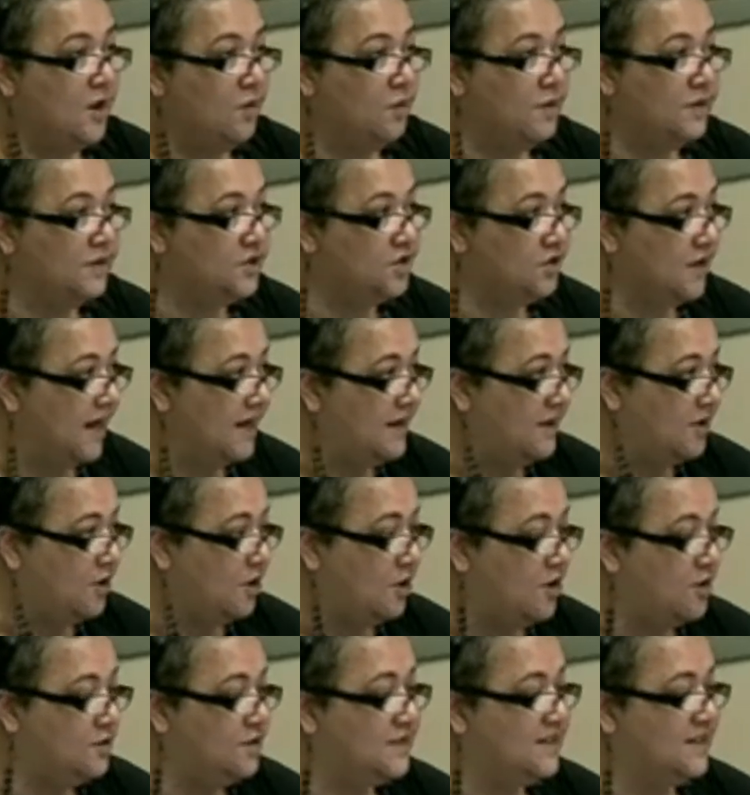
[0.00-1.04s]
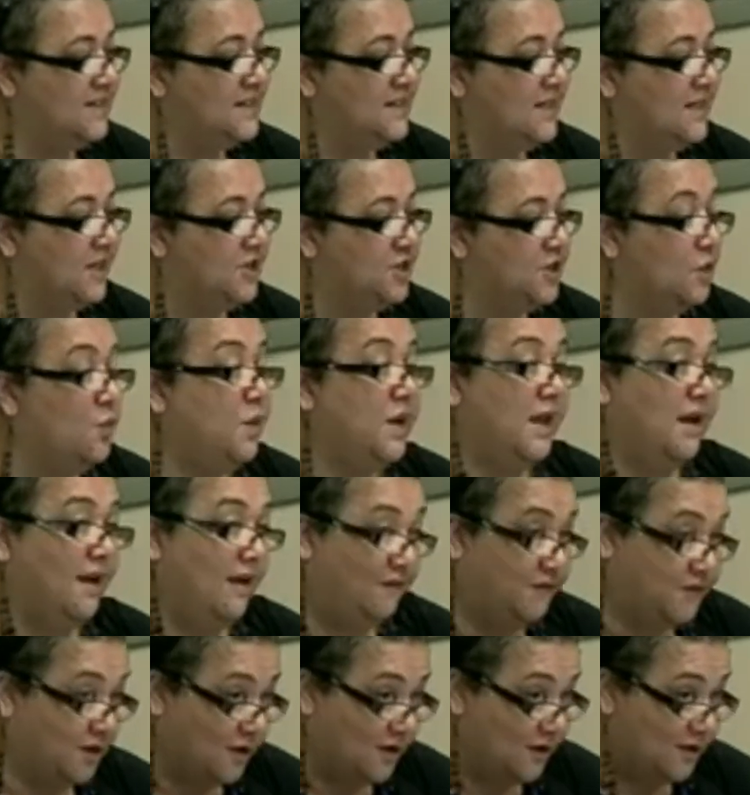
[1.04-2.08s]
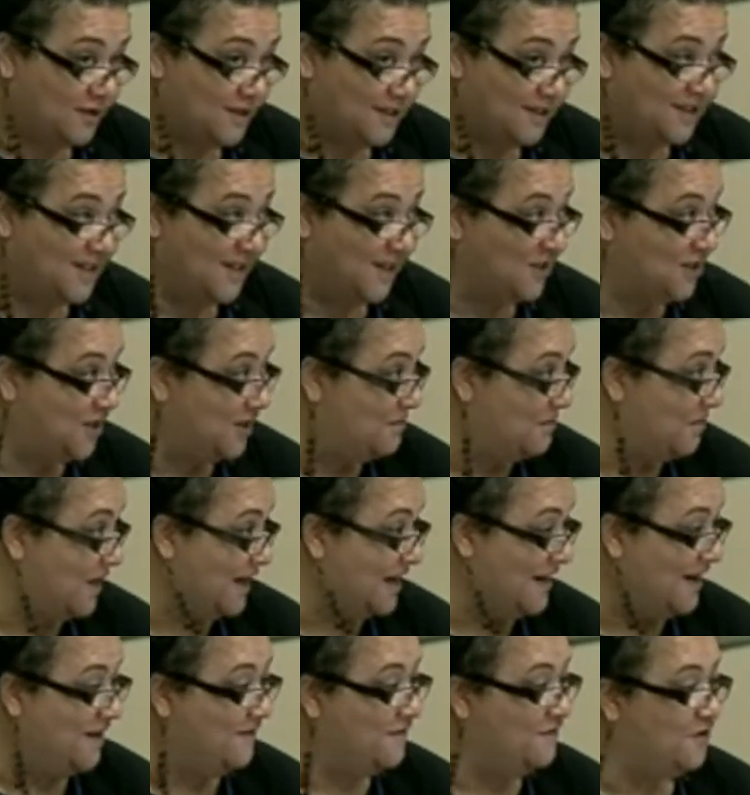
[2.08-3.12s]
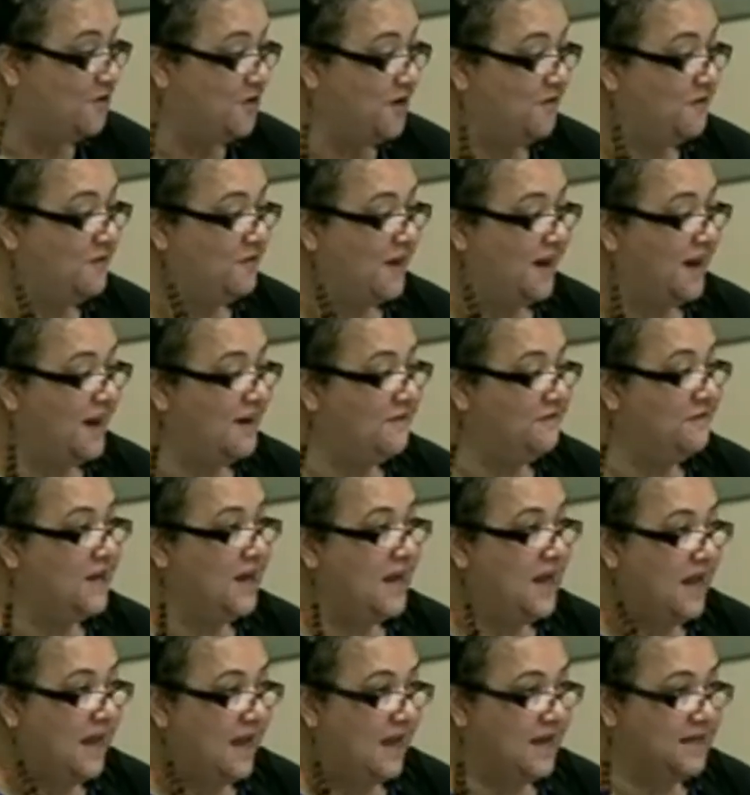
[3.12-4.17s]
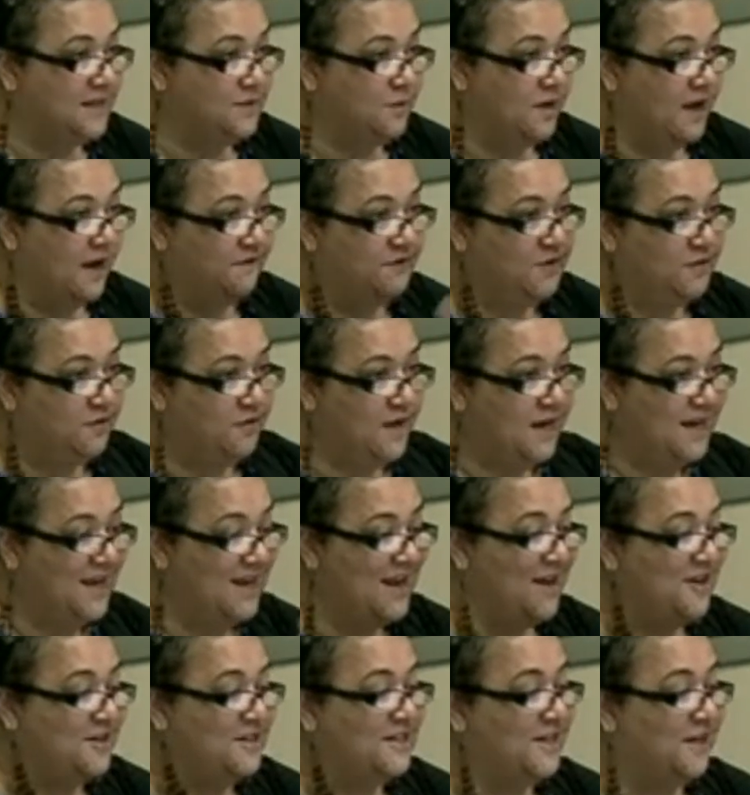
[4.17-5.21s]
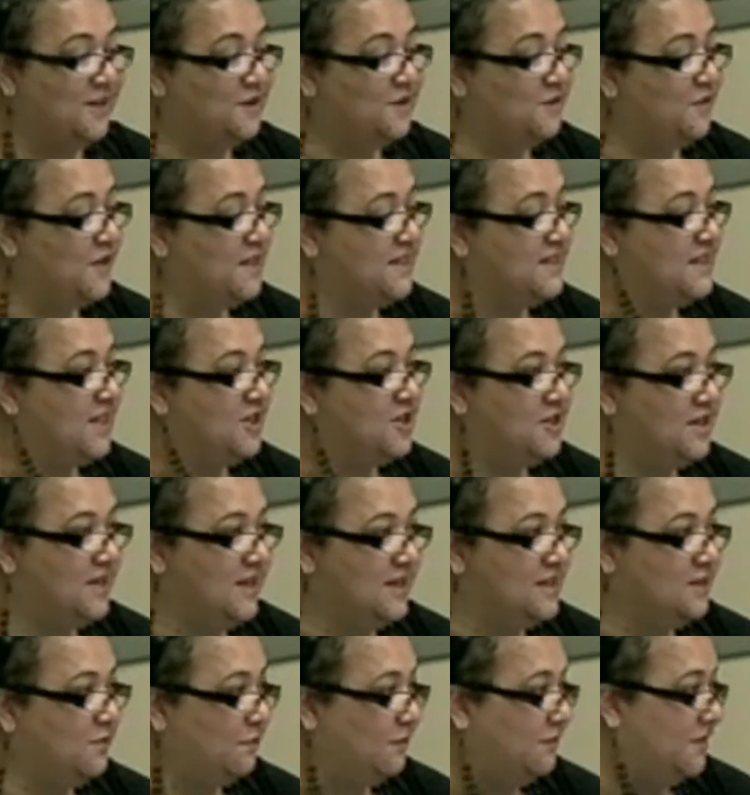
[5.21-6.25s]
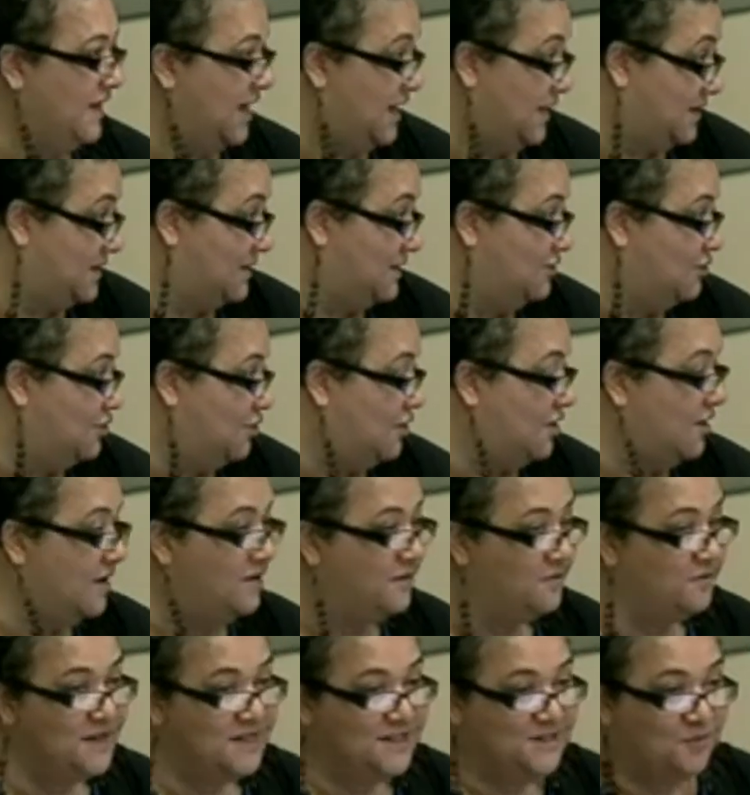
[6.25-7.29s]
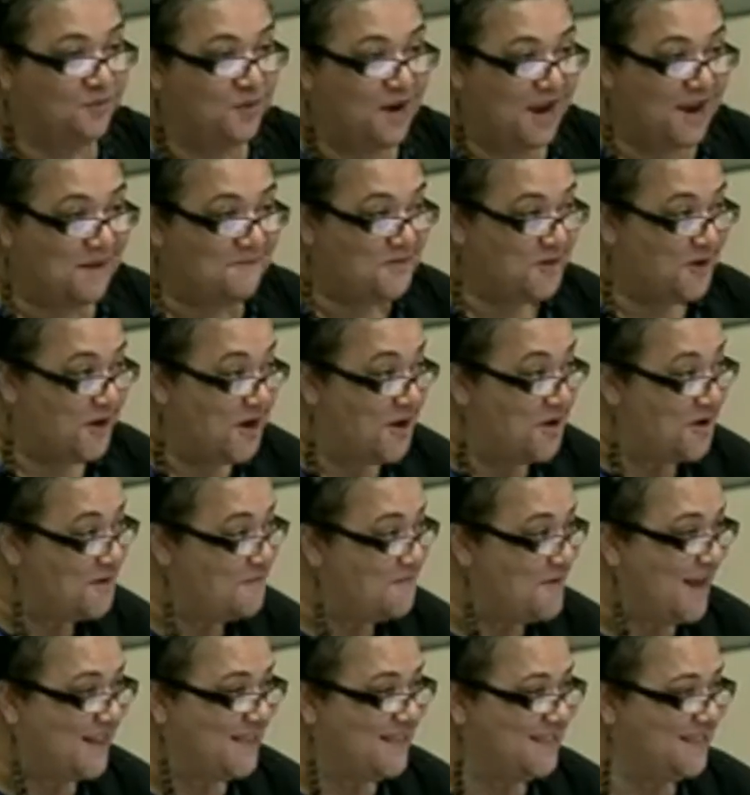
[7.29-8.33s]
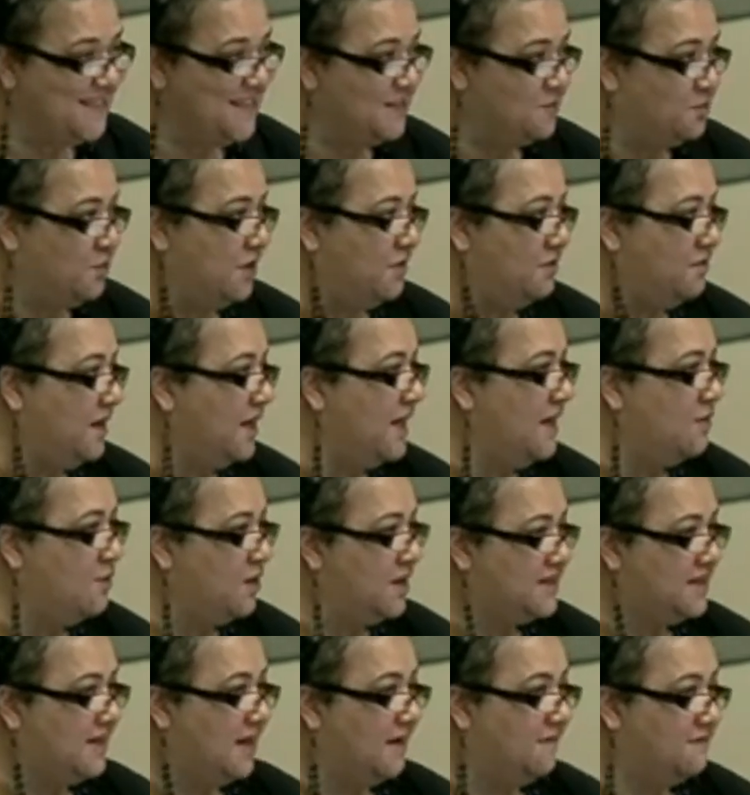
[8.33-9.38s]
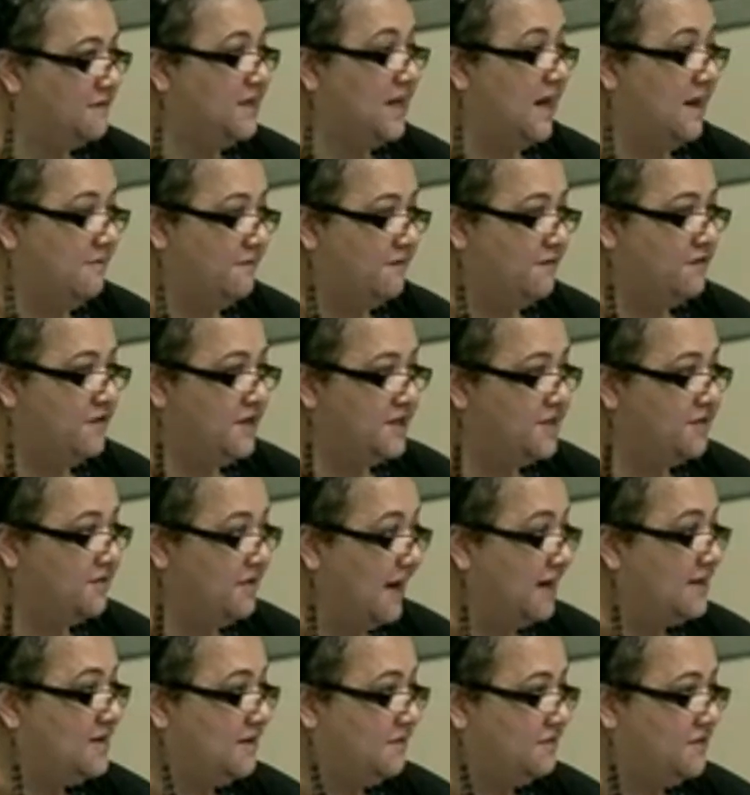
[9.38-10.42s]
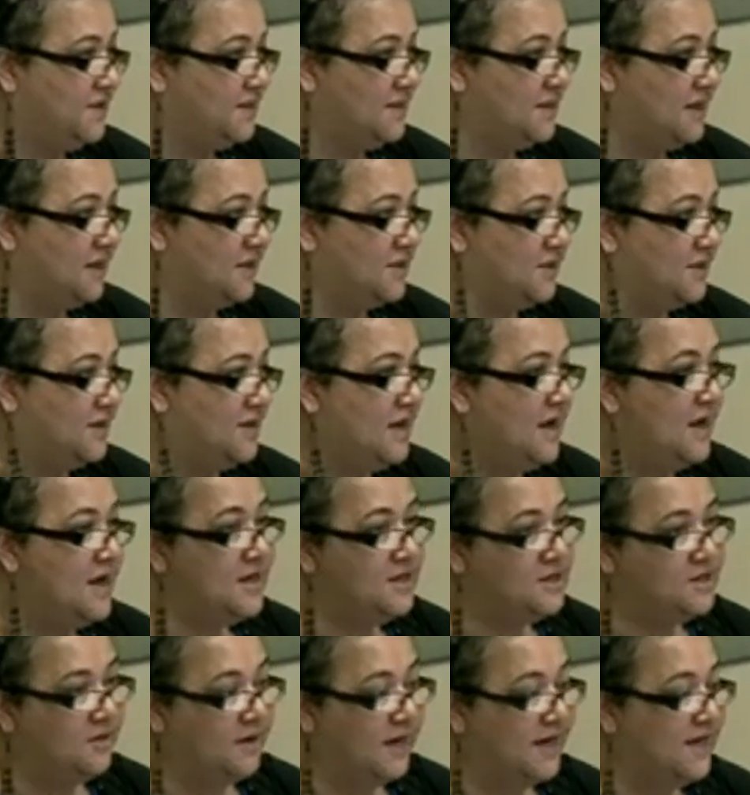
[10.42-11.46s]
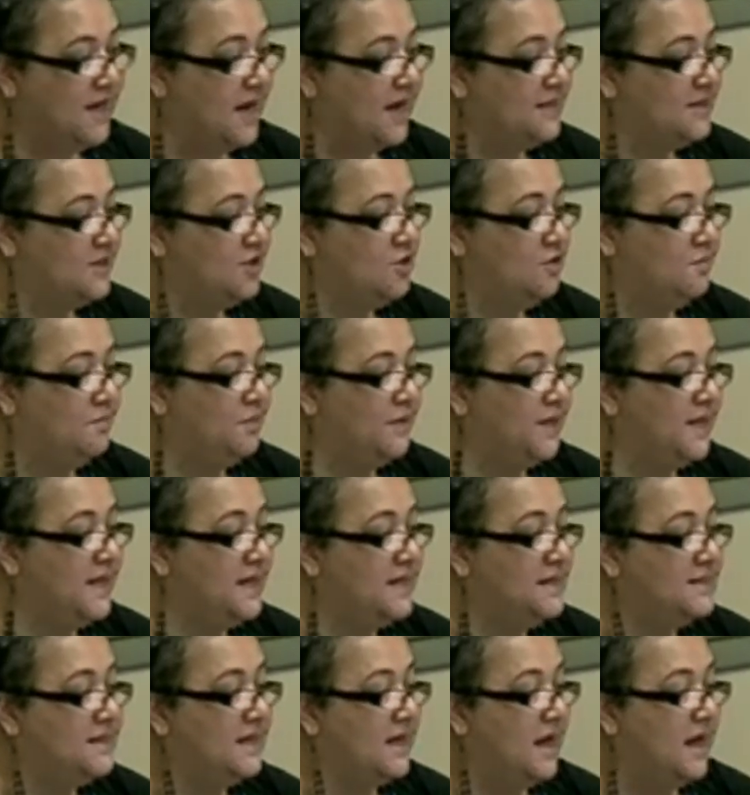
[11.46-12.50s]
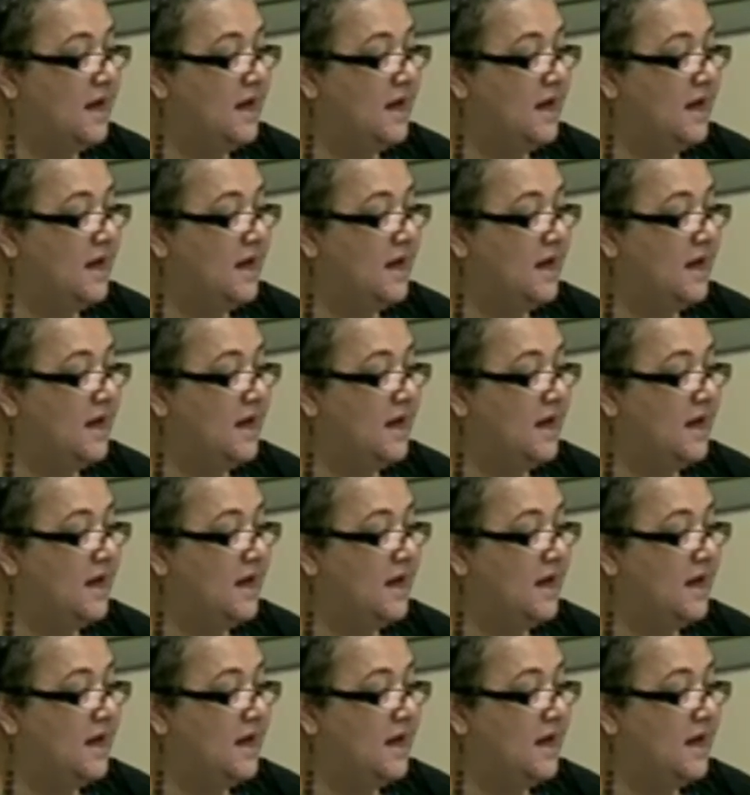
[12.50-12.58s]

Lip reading: We'll try to close the session. We have to close the session by 9:45, as we have to ready ourselves for the session next next door. And the reason why I'm going on about this is we really want to have time for interactive discussion, so I'd ask you please